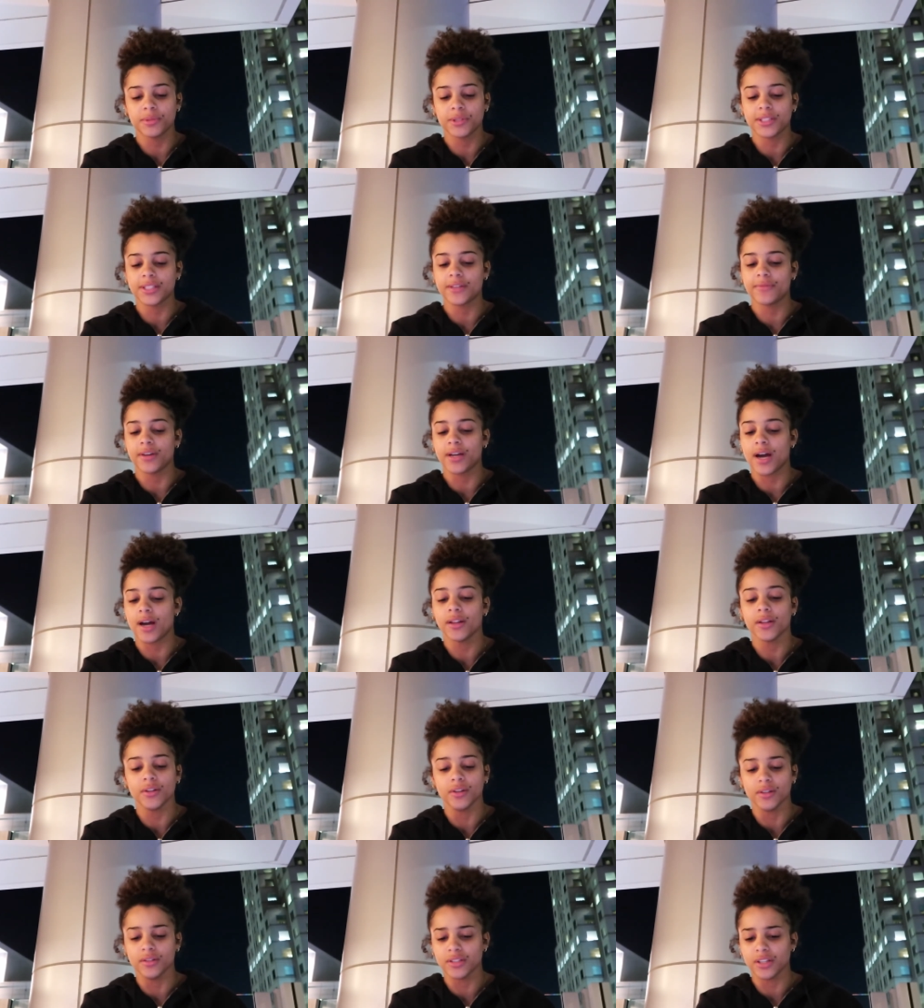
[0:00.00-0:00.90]
Pacific
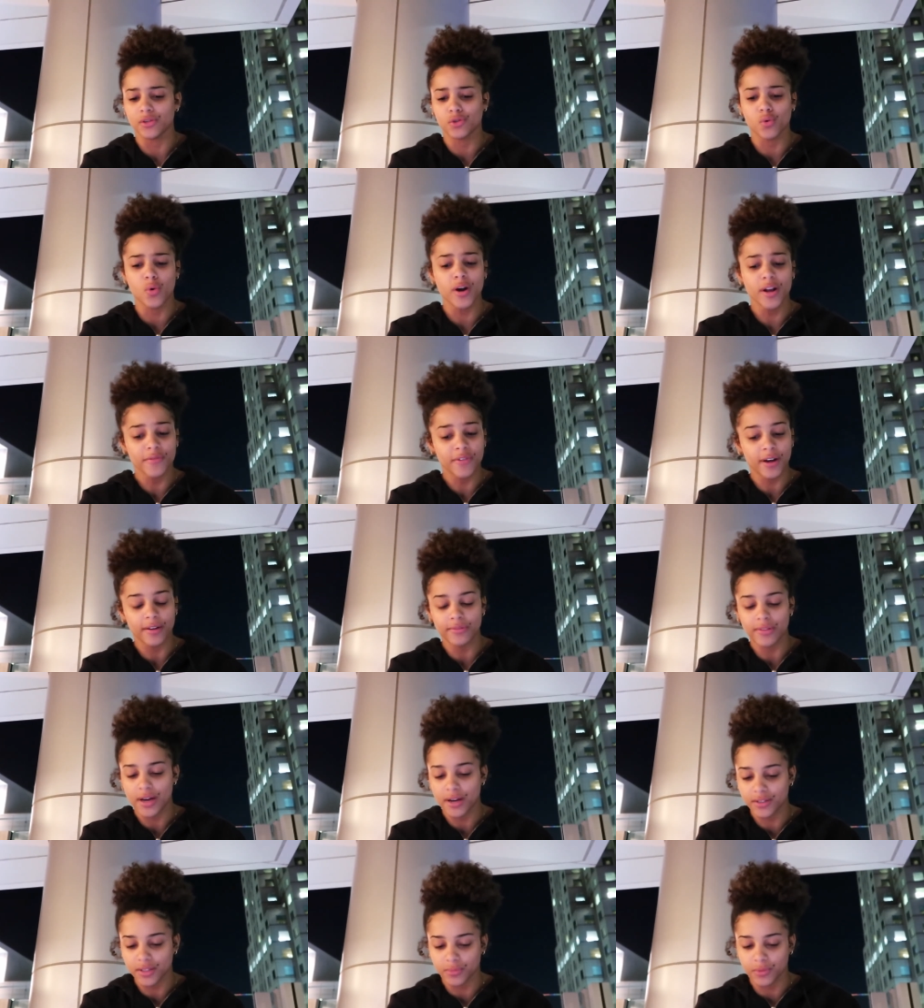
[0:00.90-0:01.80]
Islanders, like
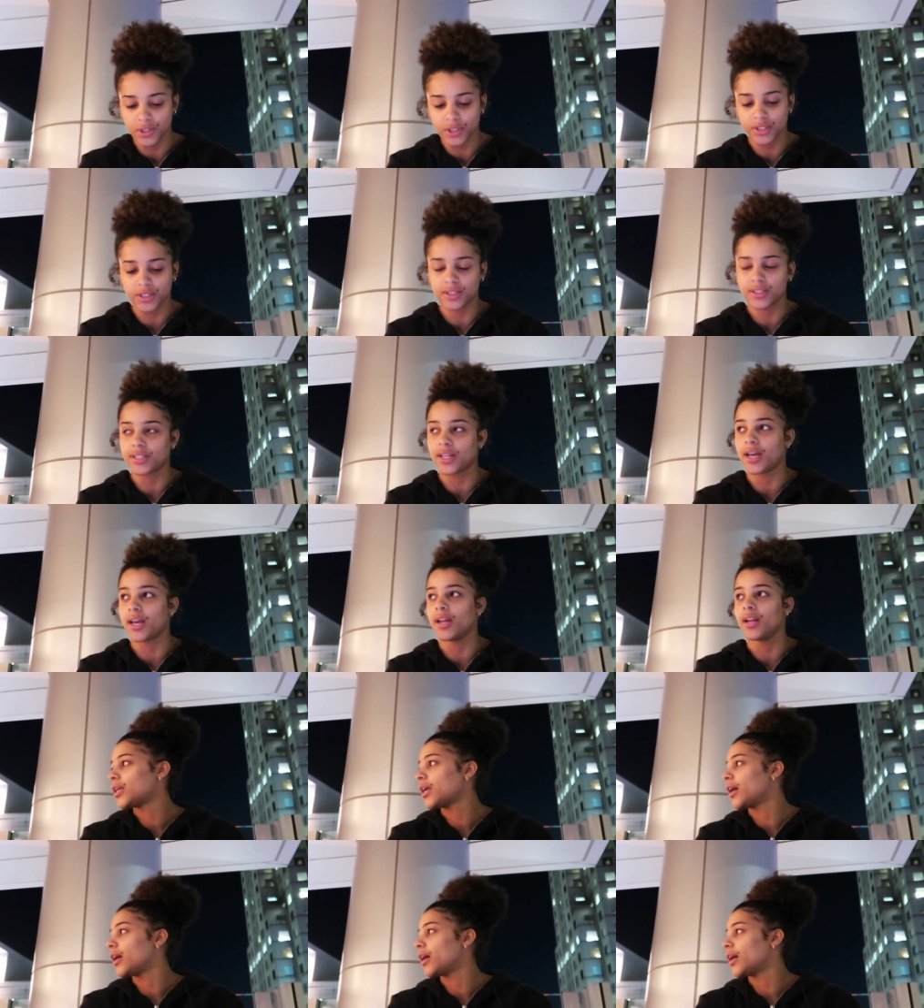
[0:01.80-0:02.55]
25,000, which is insane.